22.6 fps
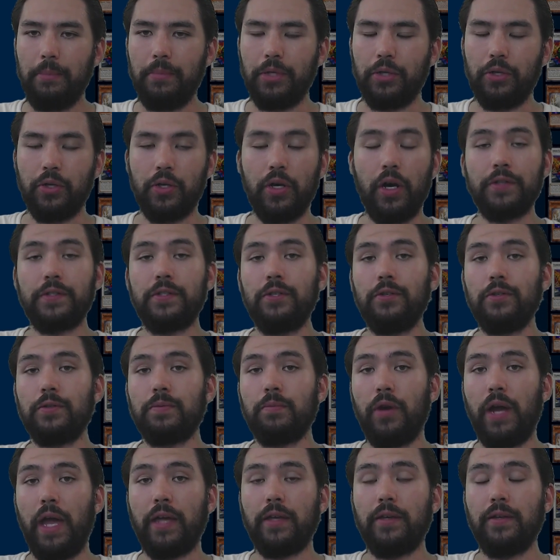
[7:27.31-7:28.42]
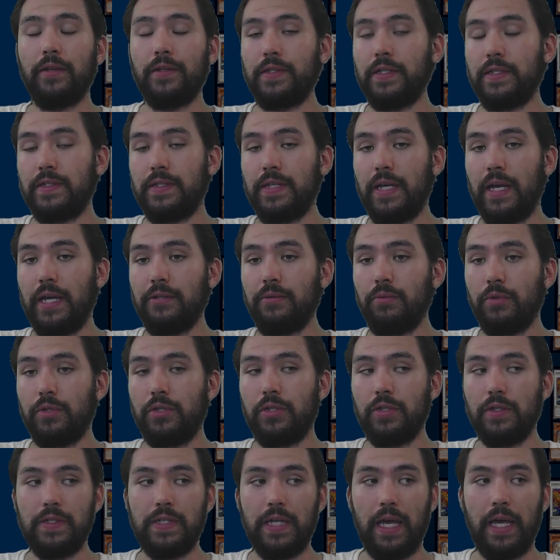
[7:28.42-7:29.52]
But you can also use Miraculous Descent,
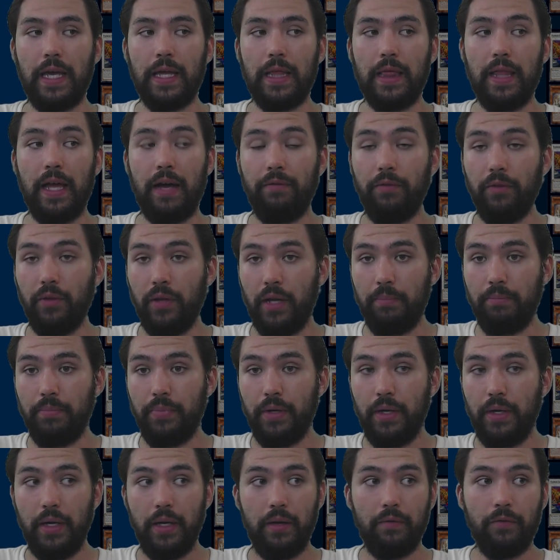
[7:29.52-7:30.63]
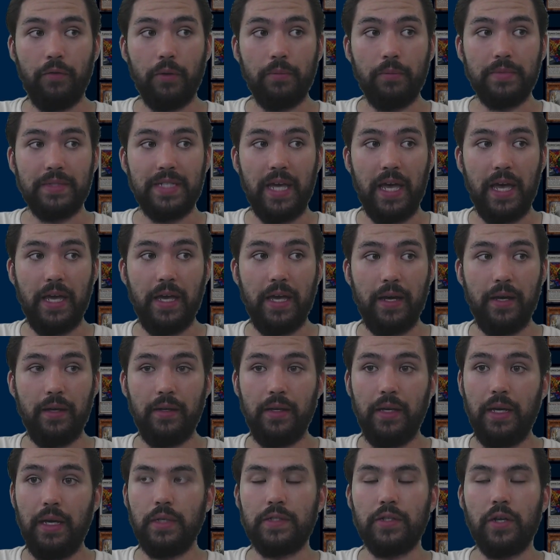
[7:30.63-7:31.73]
which is a level up from
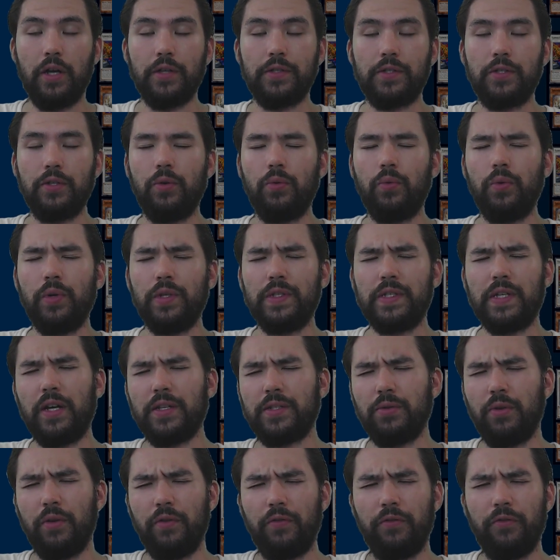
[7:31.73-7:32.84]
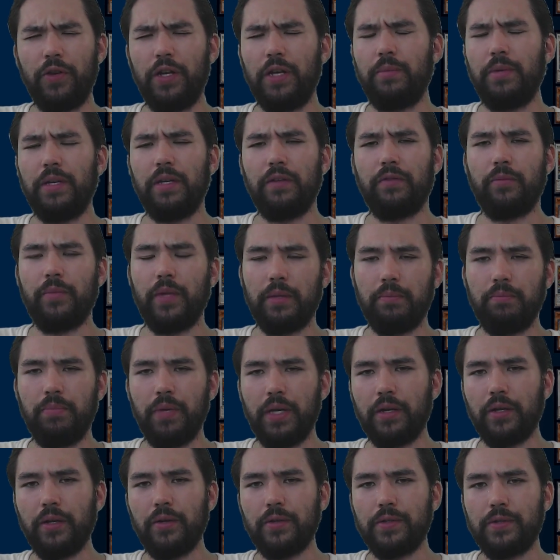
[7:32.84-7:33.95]
Taya. It was also a freebie from like
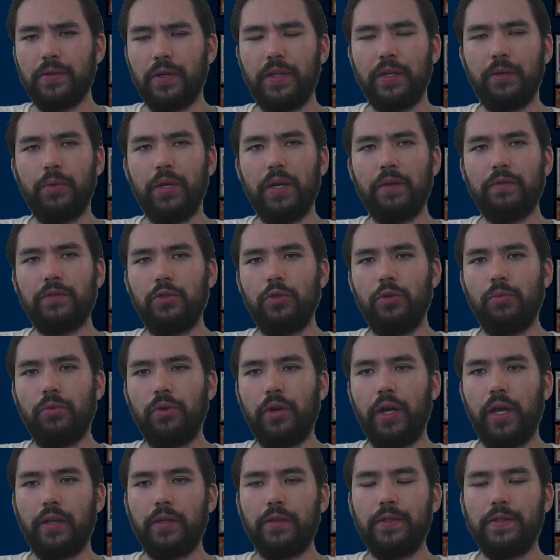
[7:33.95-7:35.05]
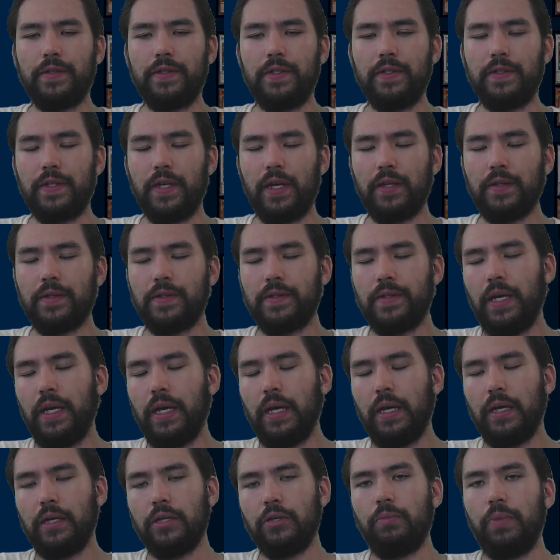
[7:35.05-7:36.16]
Bingo. So I think we have 2 Miraculous Descents.
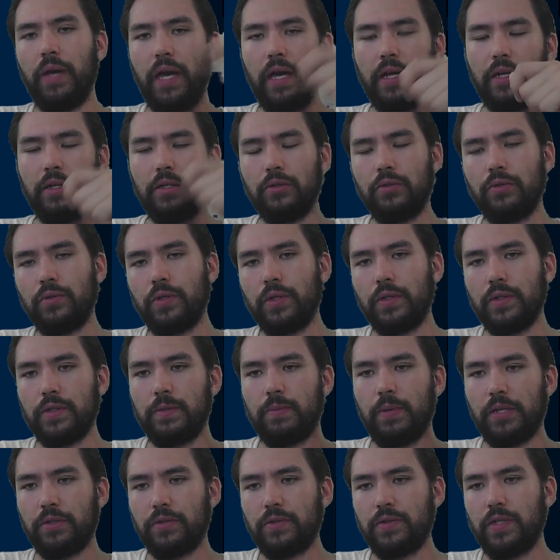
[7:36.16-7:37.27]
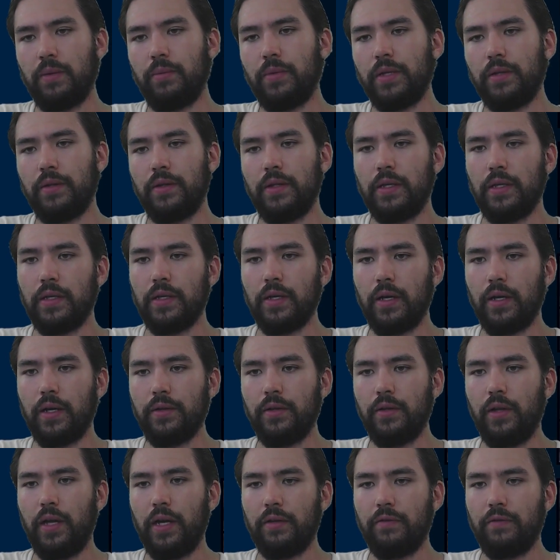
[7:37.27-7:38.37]
You ban it, you can special summon the
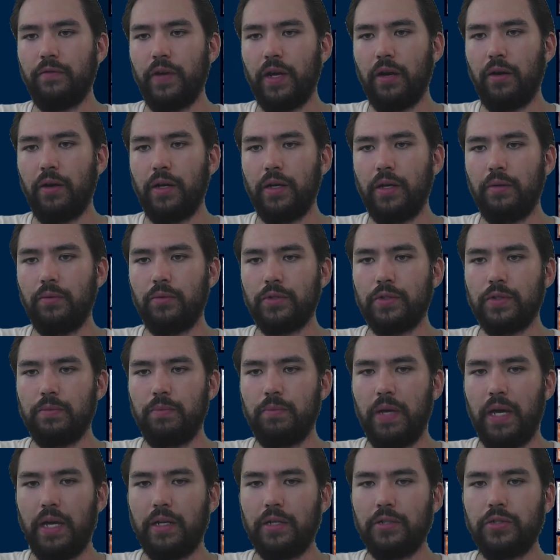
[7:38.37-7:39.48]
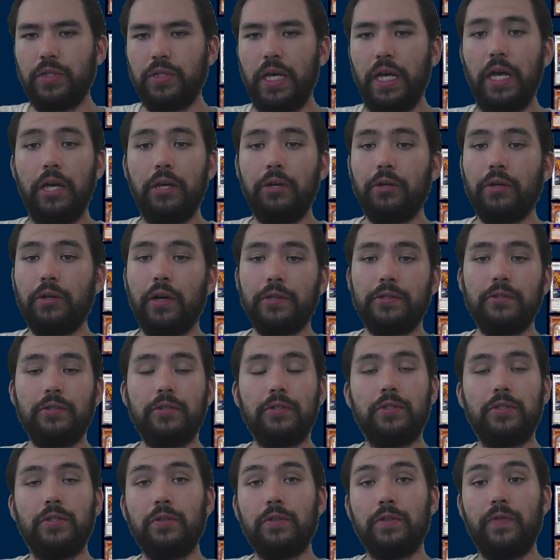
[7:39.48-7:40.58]
Light Fairy, which is banished. You can also
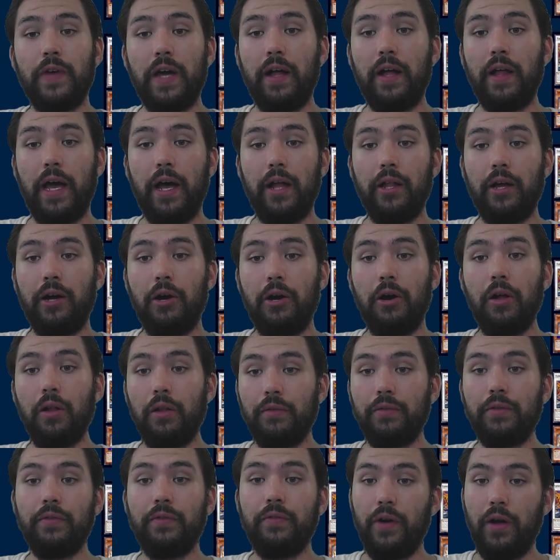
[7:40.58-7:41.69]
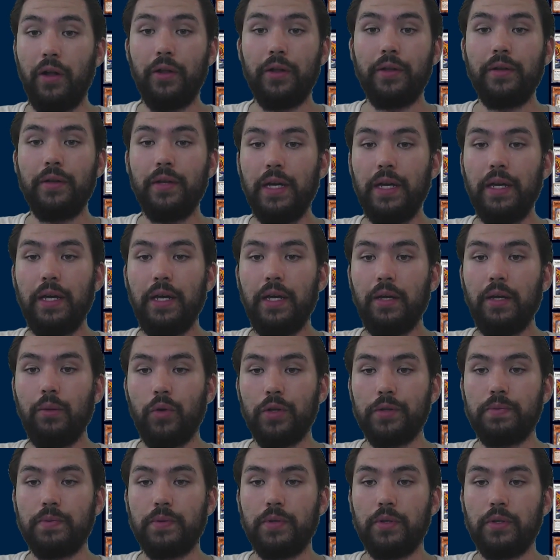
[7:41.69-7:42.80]
just use Valhalla, Hall of the Fallen.
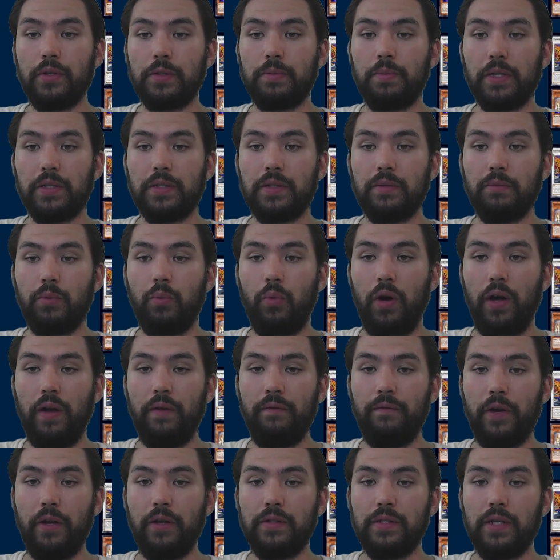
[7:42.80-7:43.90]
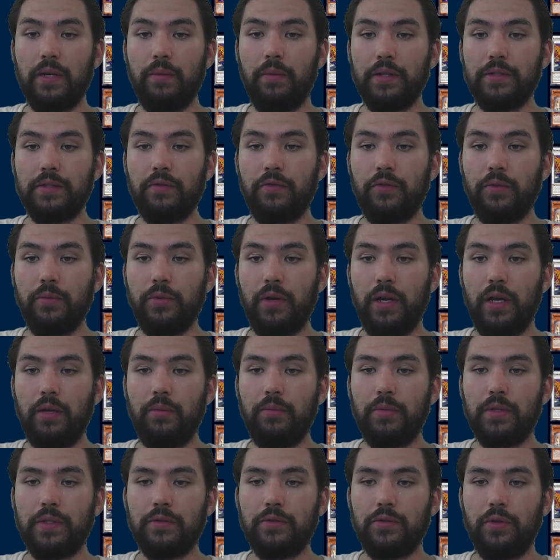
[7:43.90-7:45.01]
Once per turn, you special summon 1 fairy type monster from your
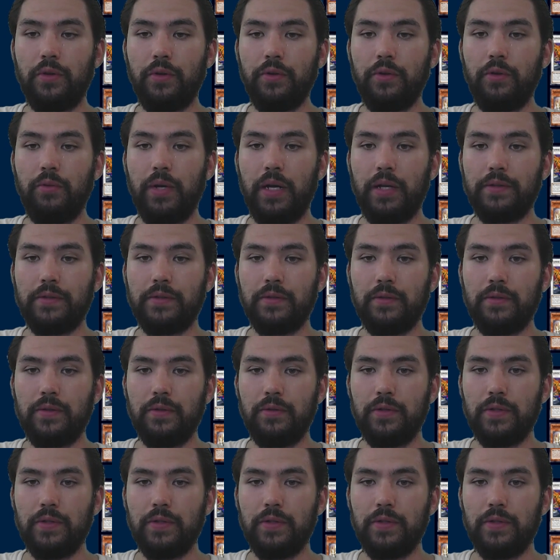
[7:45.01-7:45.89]
hand. You must control no monsters.